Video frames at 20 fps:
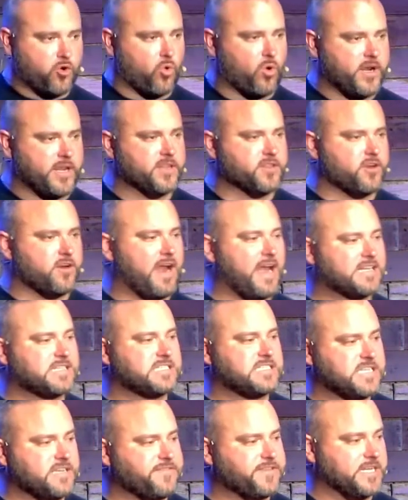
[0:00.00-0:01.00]
recording their
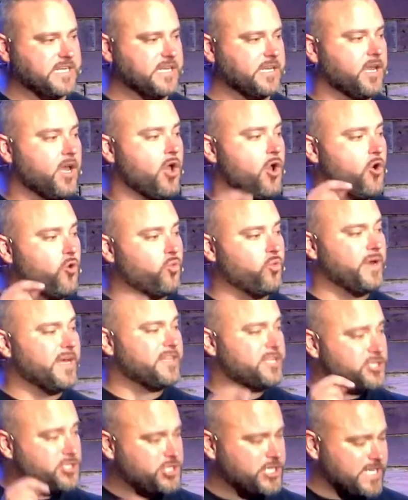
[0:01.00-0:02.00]
activity
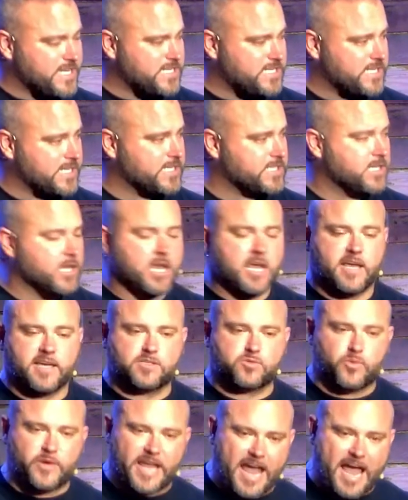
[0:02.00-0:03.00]
with Jesus,
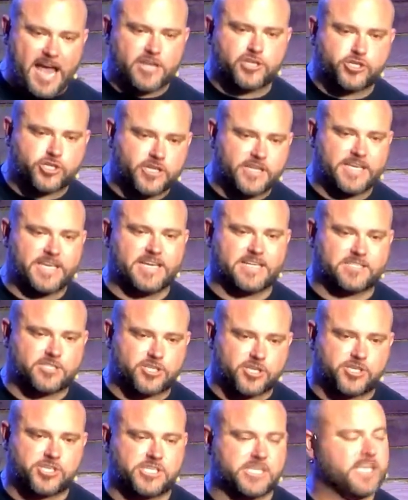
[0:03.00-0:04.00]
is we actually
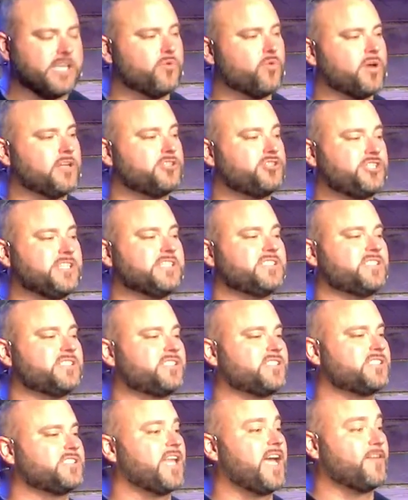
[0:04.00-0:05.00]
get to see what
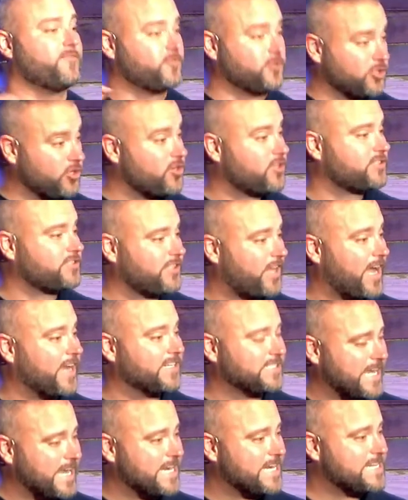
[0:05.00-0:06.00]
Jesus' life looked
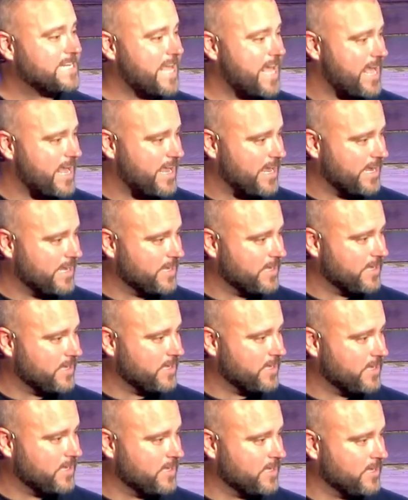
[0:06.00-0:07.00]
like day to day.
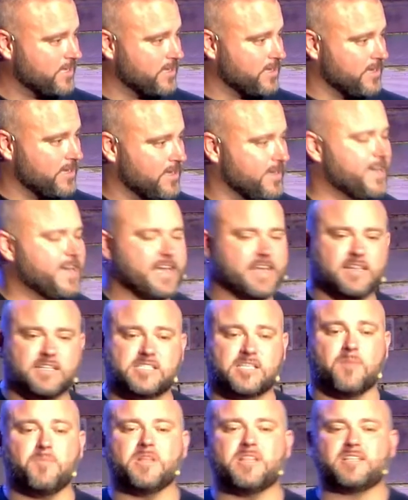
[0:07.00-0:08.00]

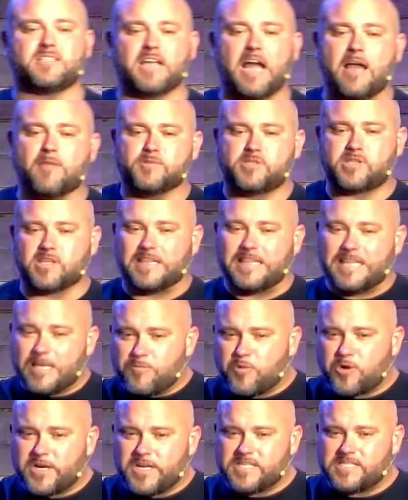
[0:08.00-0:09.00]
And some of the times, the
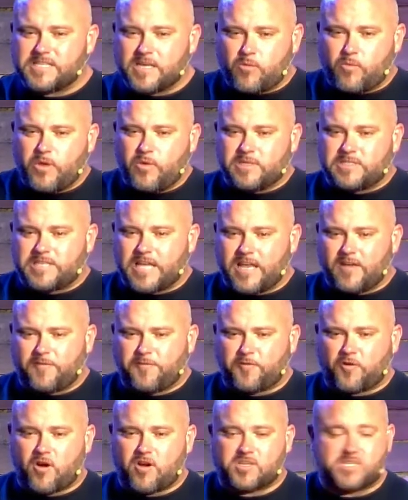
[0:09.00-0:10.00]
liberties that we would
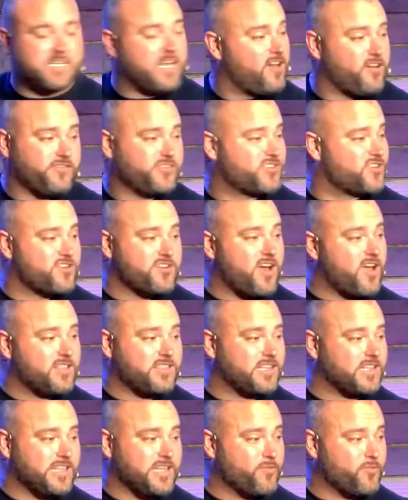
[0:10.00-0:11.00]
take for ourselves are
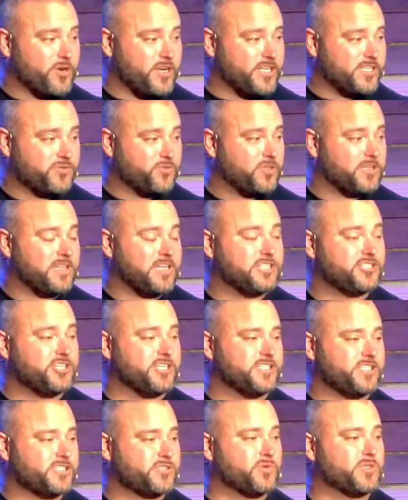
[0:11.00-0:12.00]
not the liberties that
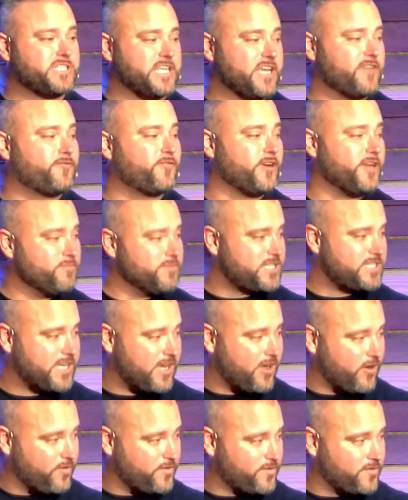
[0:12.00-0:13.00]
Jesus would take for
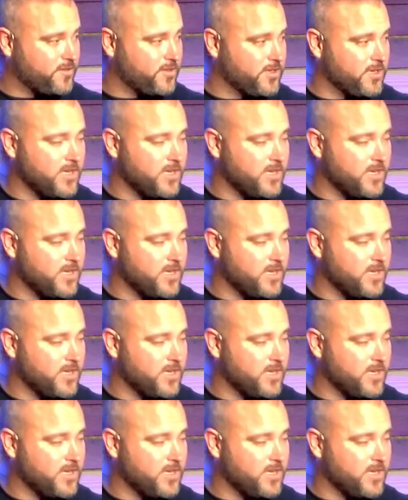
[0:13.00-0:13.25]
himself.